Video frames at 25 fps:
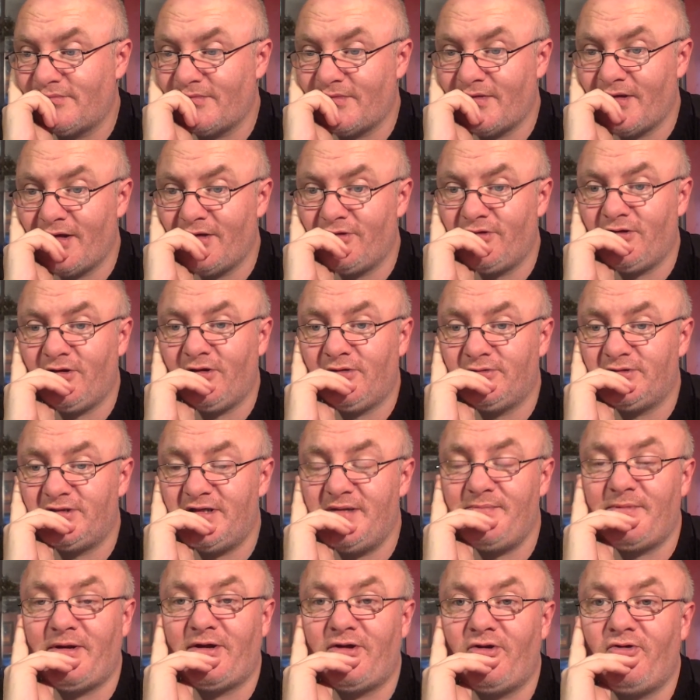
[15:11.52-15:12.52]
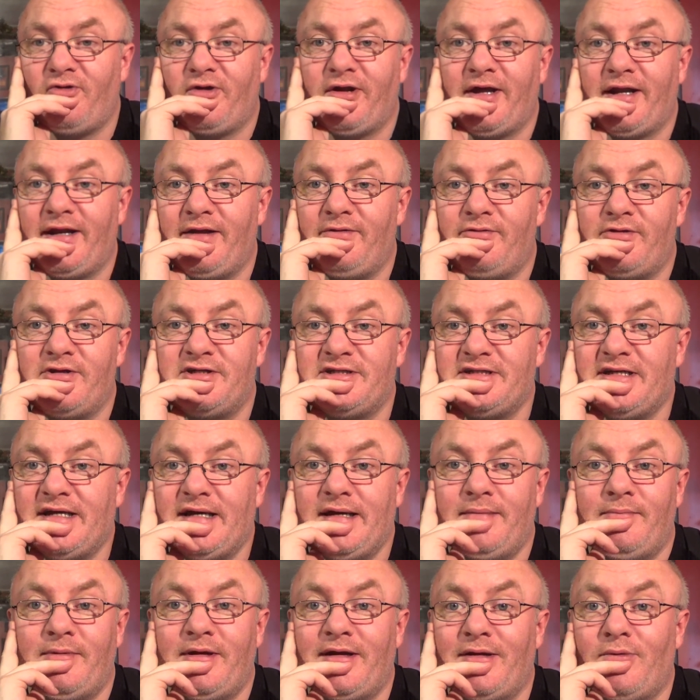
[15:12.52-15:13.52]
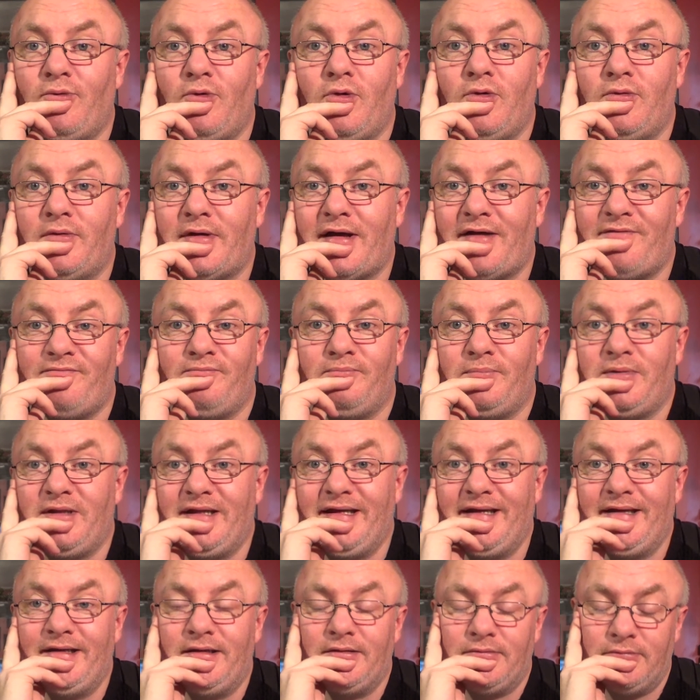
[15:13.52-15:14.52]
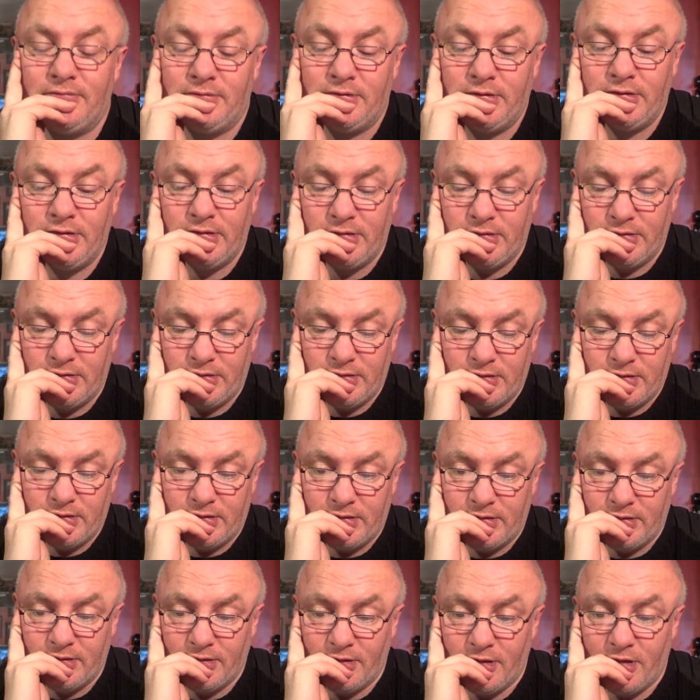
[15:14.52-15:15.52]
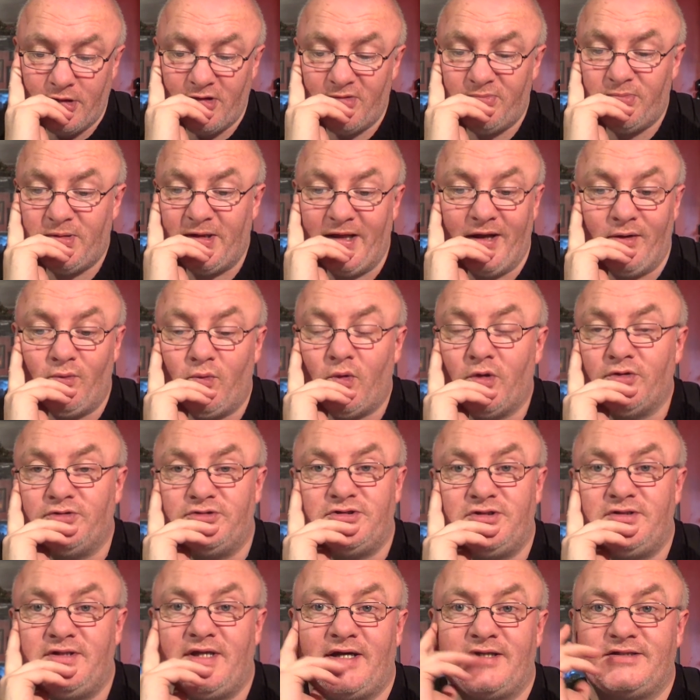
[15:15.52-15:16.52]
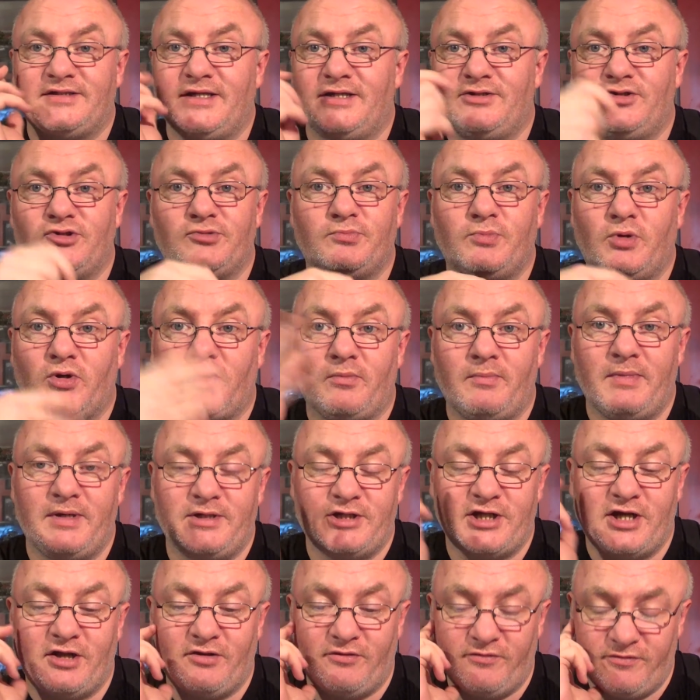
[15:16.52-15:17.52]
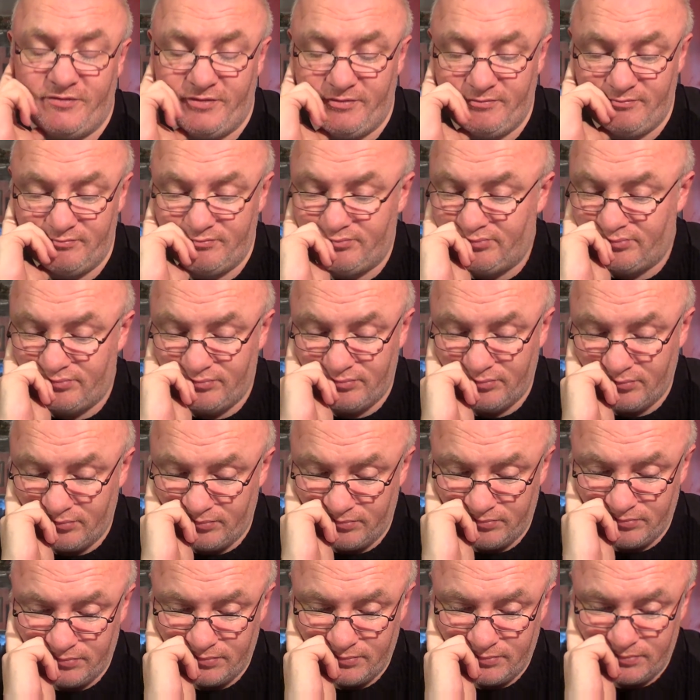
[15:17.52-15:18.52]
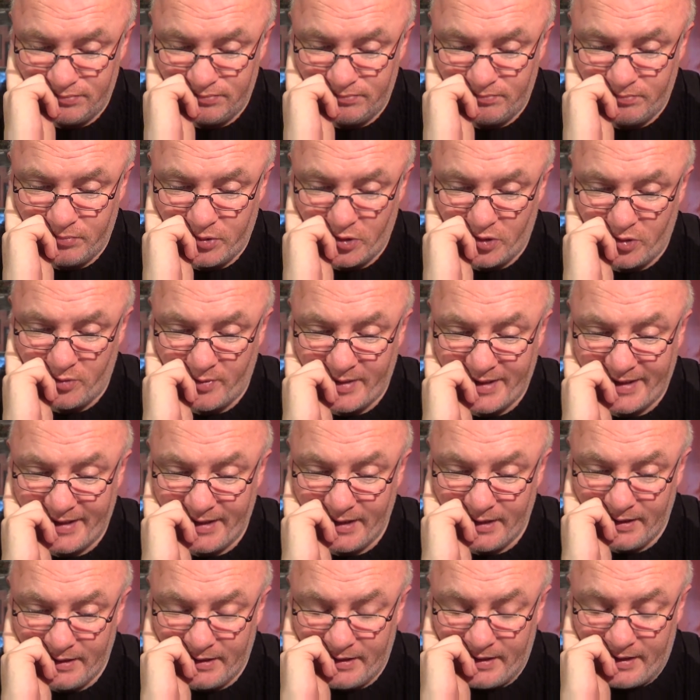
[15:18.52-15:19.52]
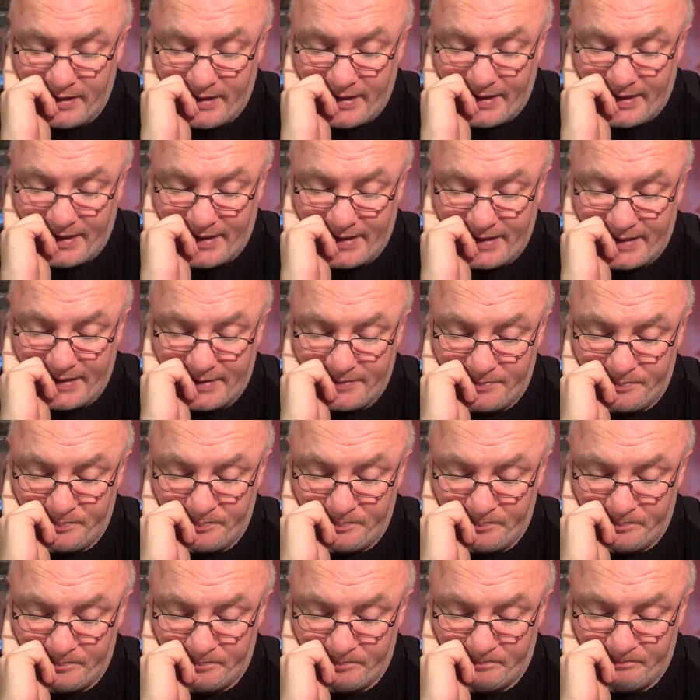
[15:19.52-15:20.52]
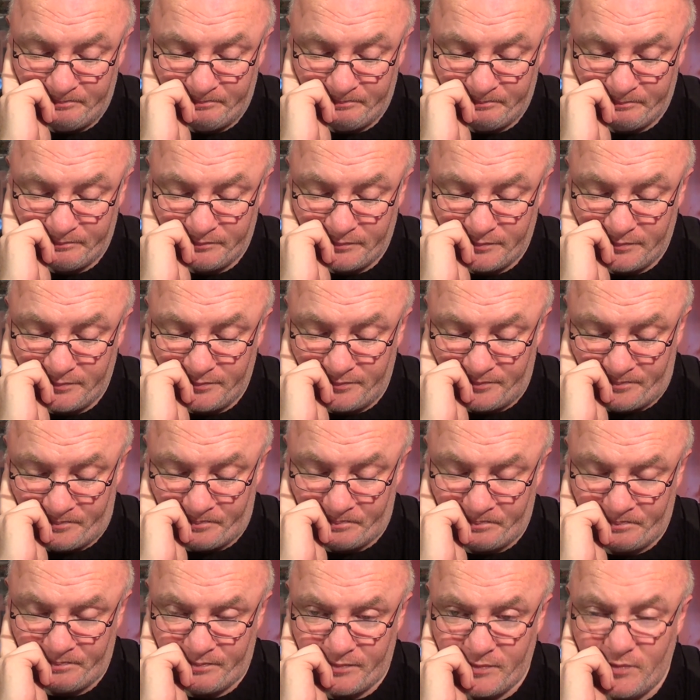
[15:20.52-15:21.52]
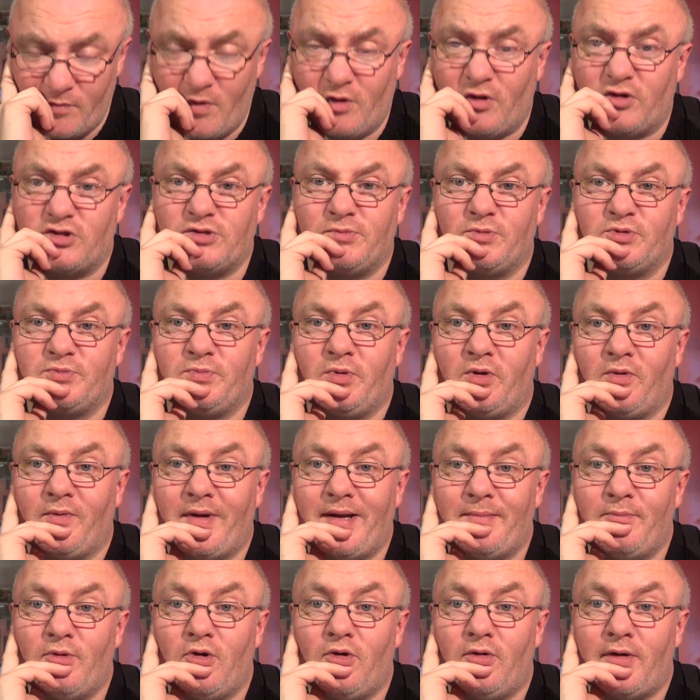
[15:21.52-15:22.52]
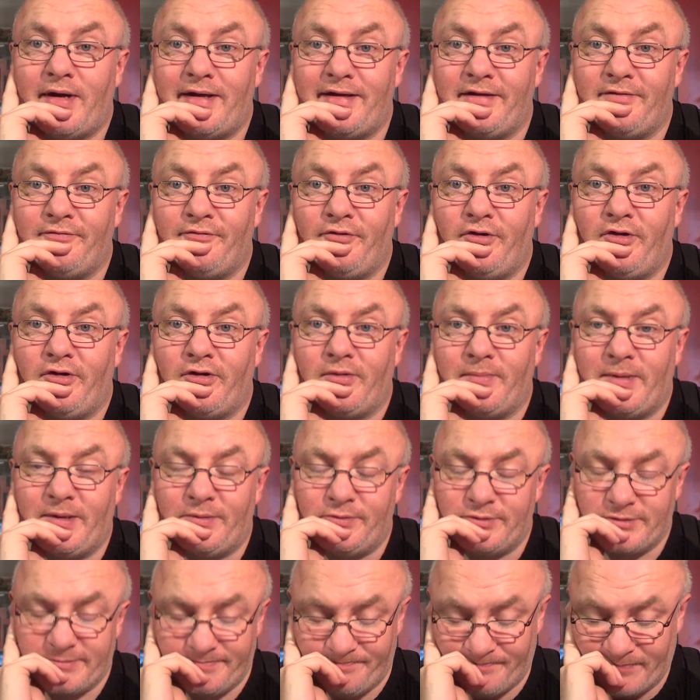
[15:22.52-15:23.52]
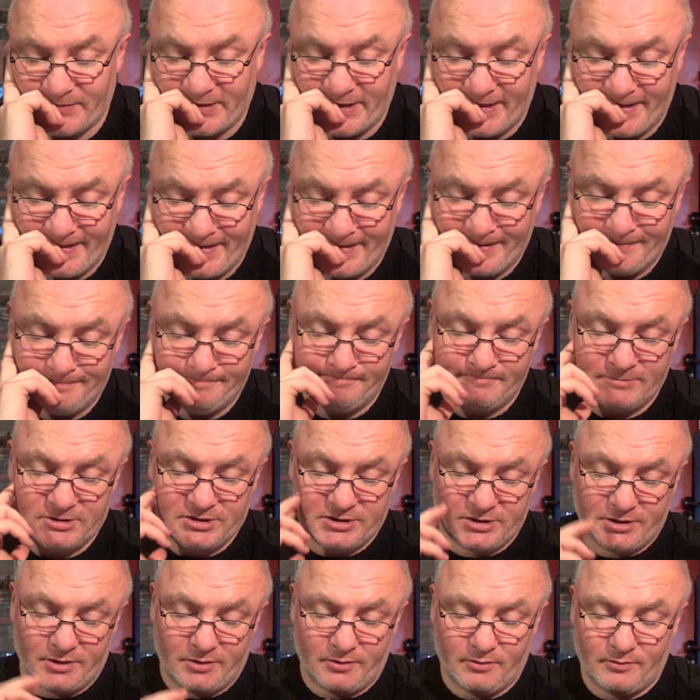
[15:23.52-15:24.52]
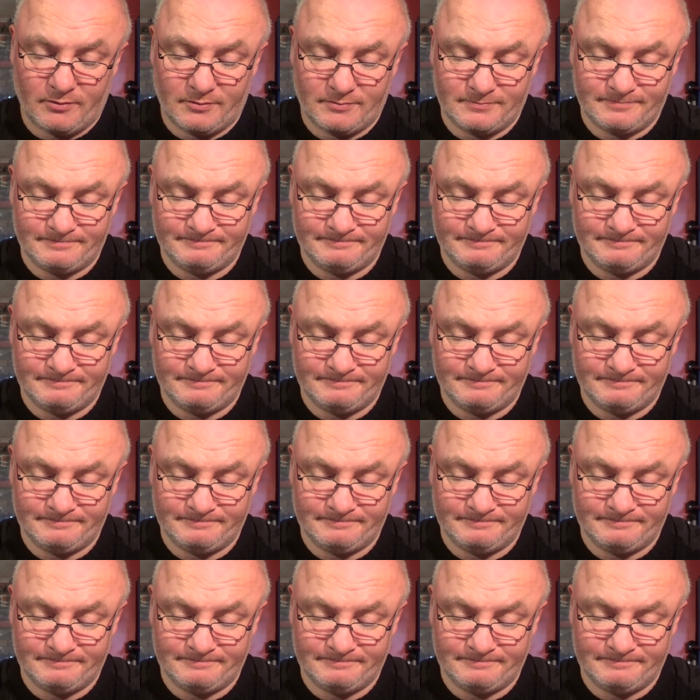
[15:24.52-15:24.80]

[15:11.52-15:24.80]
I thought seemed like a good idea at the time, and I haven't played, or played once and that's it, just put on my shelf and put away. Not so much put away, more like forgot about. So